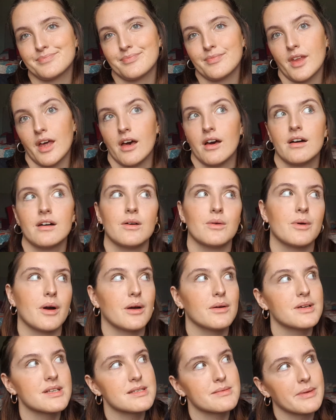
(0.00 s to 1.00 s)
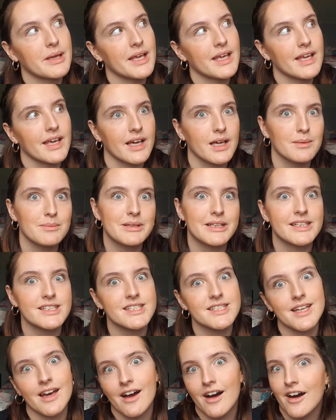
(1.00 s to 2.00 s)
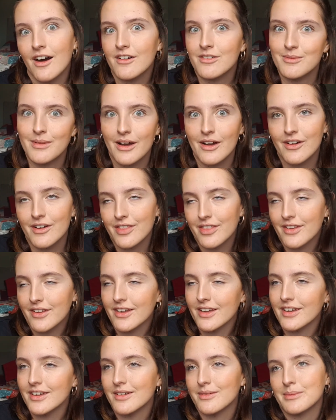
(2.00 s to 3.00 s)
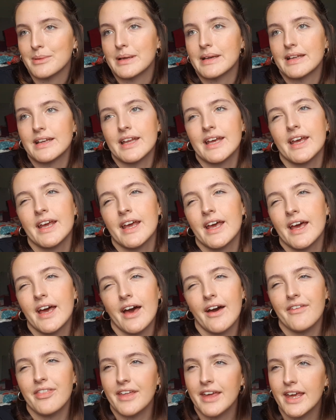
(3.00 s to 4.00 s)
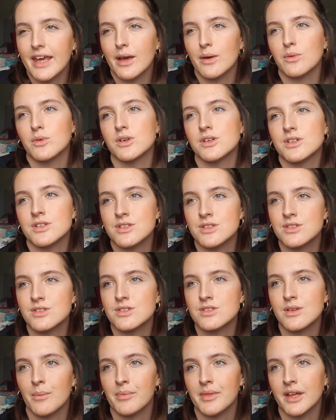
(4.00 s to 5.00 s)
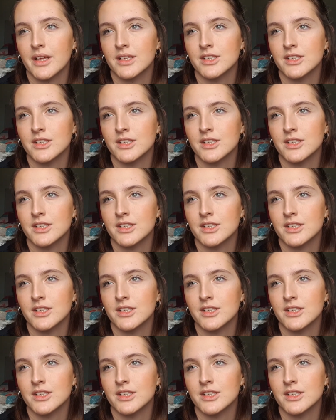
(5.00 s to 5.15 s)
oh, woe is me, I completed a half marathon, but I think it was something